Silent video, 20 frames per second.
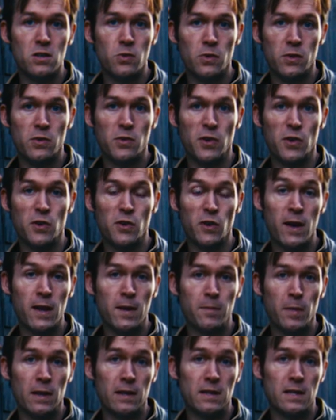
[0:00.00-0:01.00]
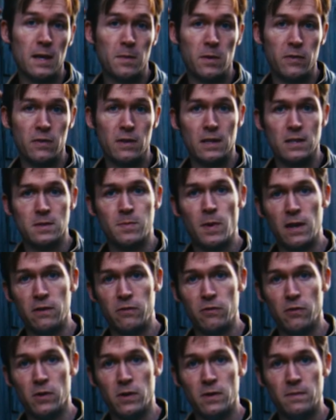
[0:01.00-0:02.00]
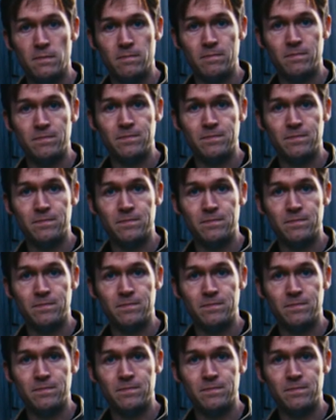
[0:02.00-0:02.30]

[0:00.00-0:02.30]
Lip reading: $2 or $3 grand by the time everything's paid for.